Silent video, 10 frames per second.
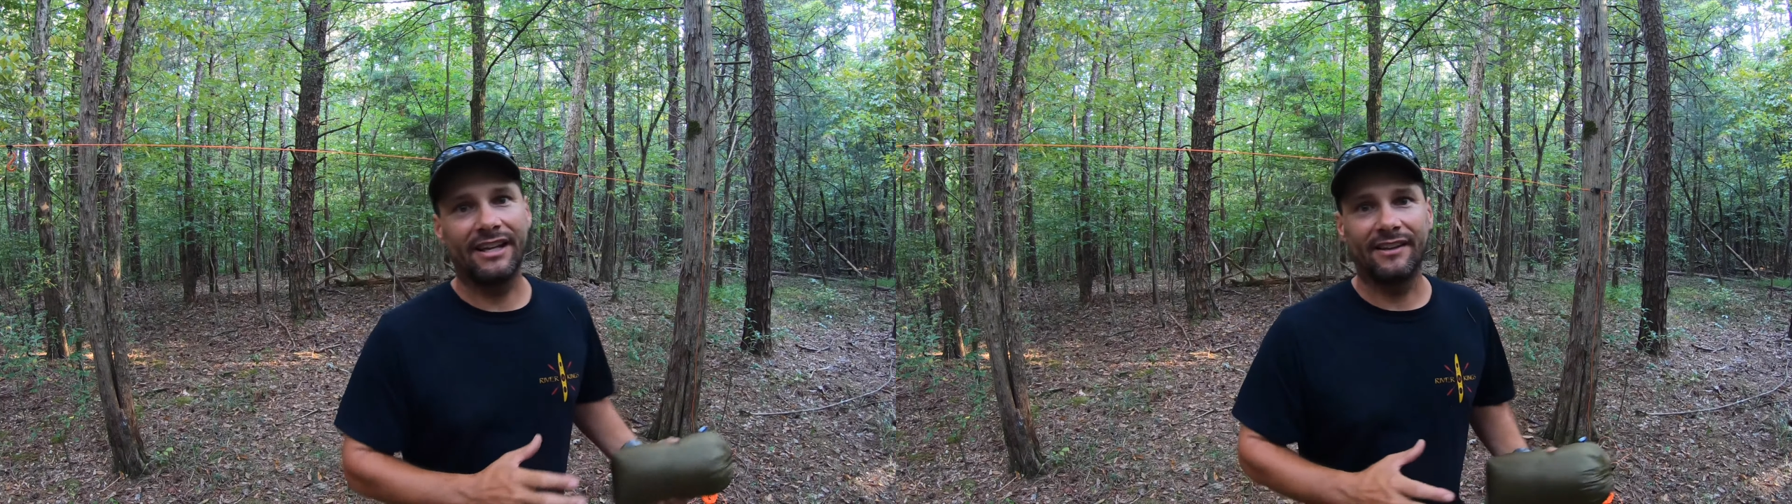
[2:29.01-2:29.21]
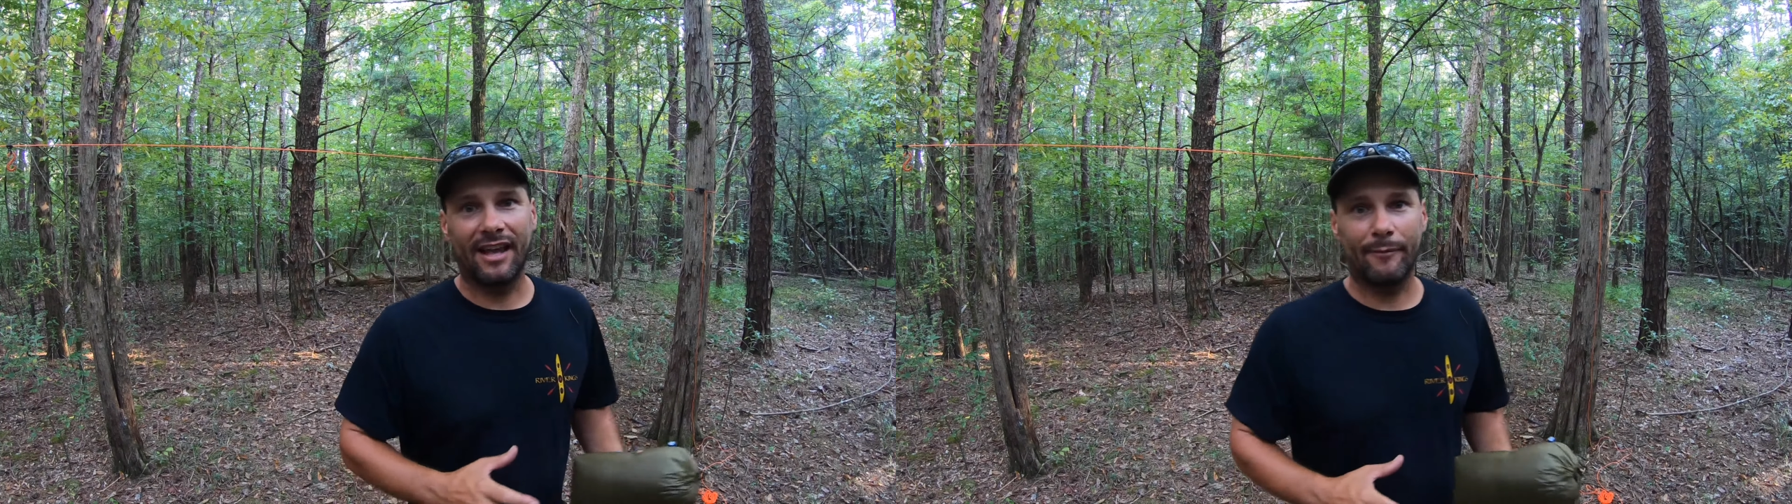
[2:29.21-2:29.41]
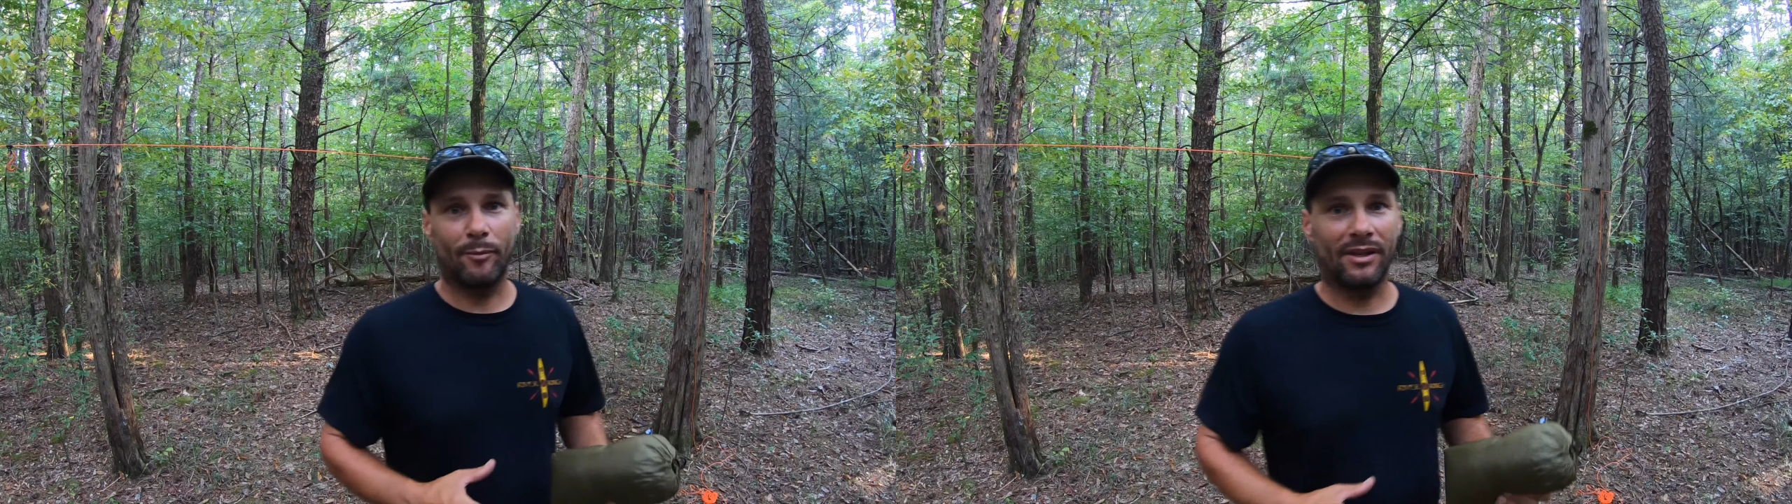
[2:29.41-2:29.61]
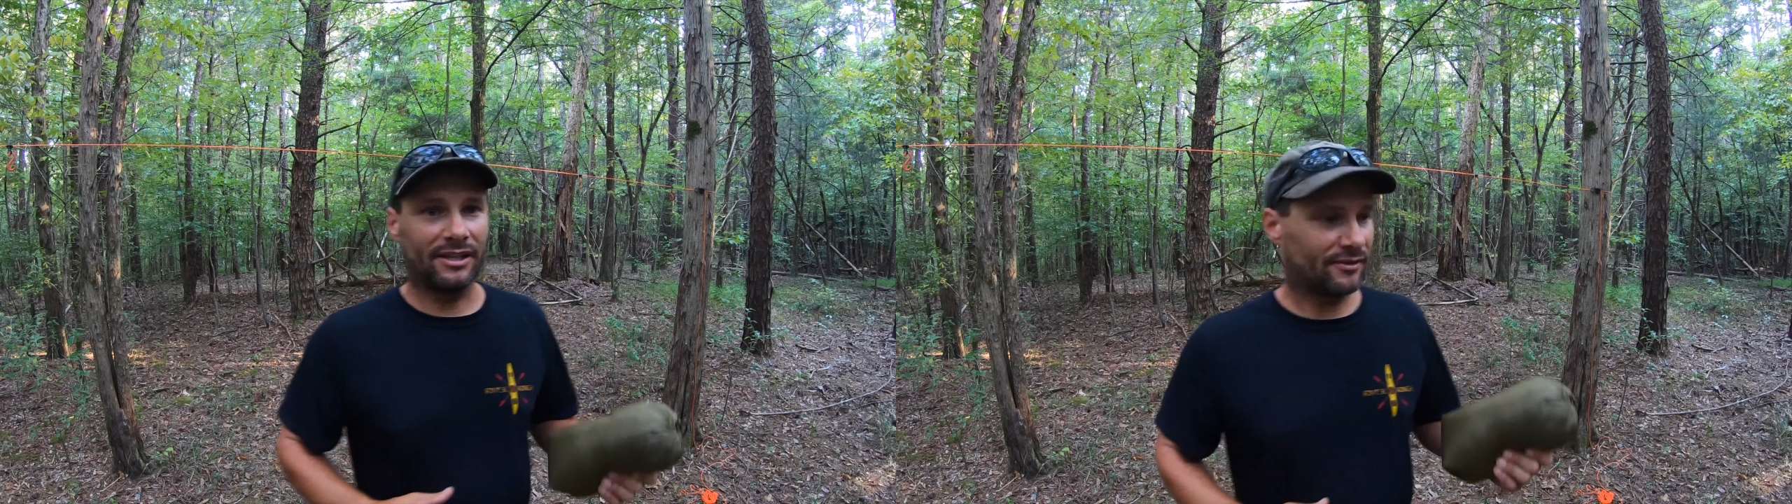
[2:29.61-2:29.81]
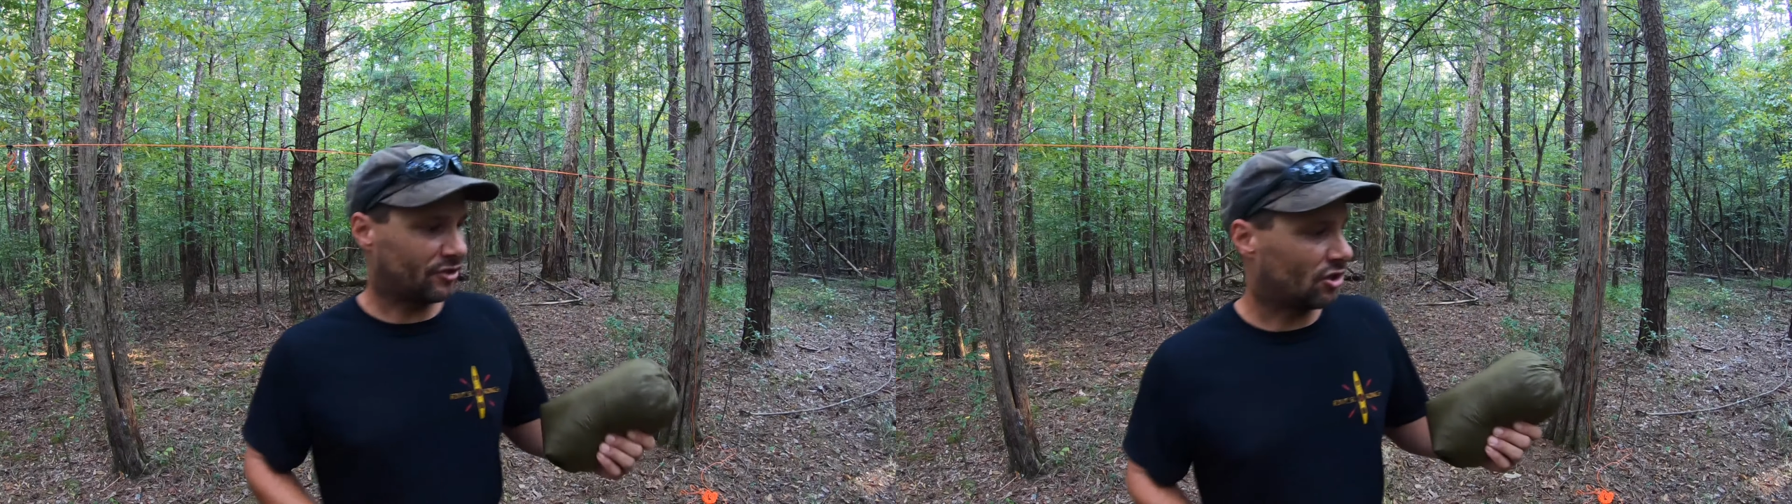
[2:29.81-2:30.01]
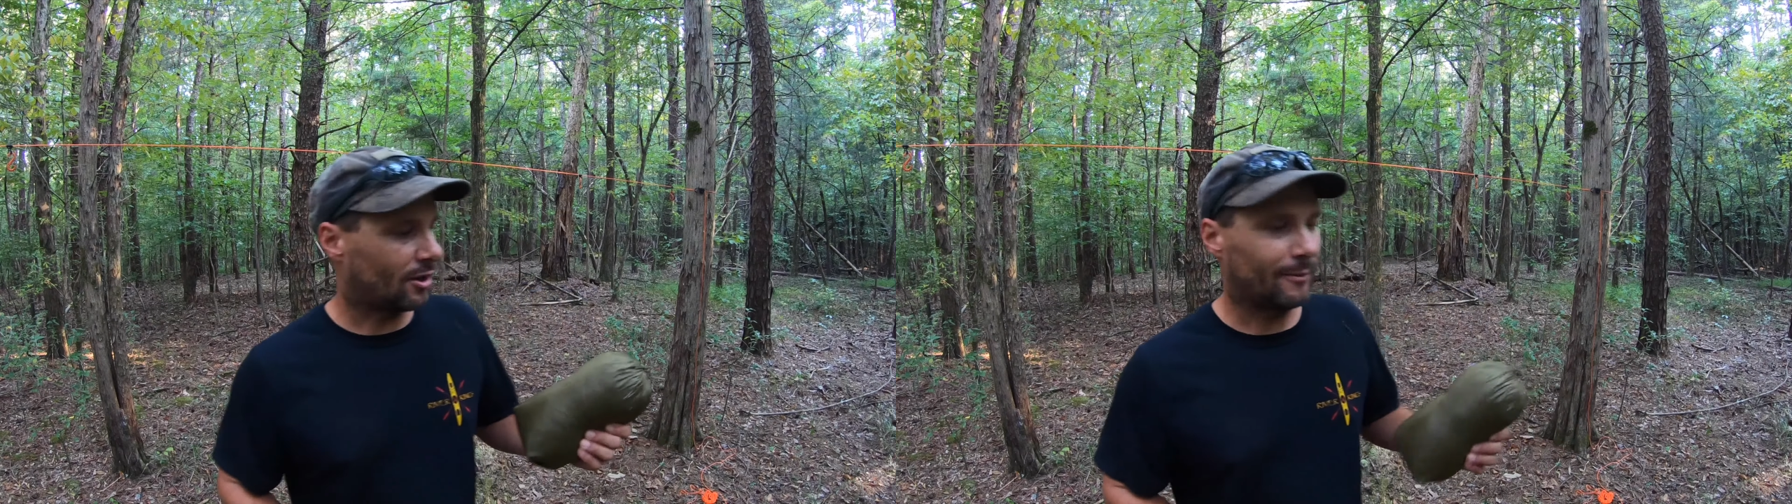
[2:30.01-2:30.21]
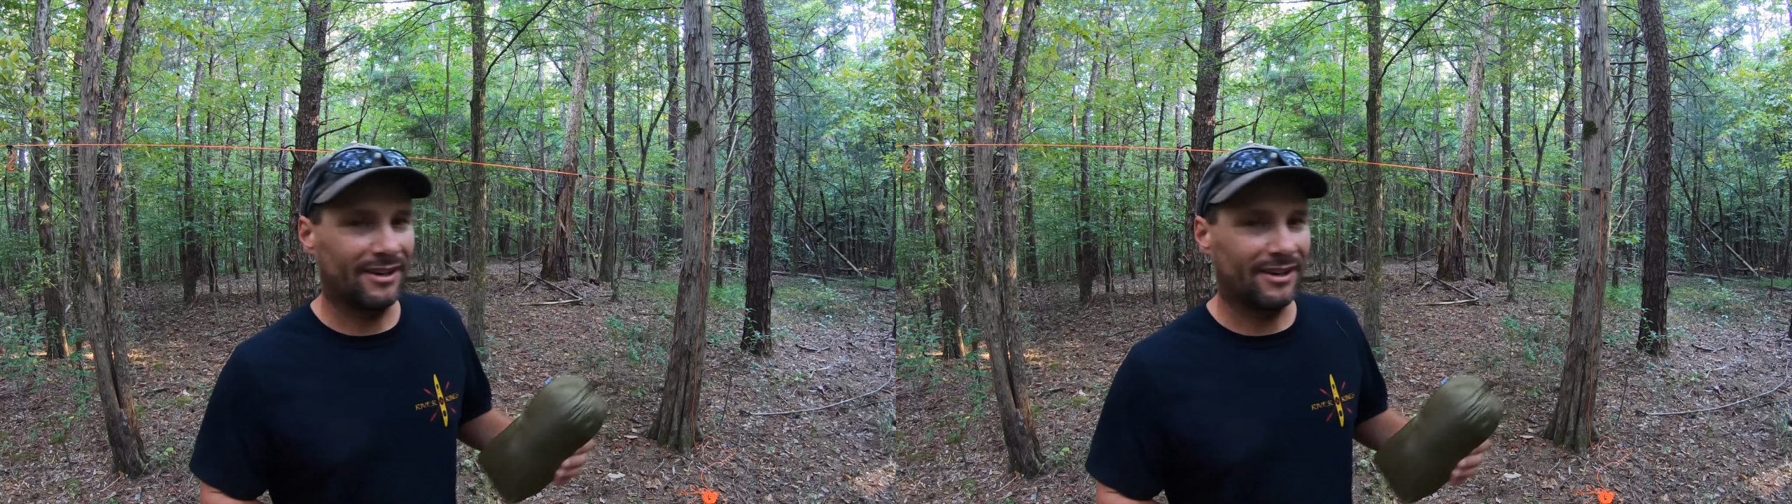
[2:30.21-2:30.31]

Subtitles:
and the capabilities of a tarp,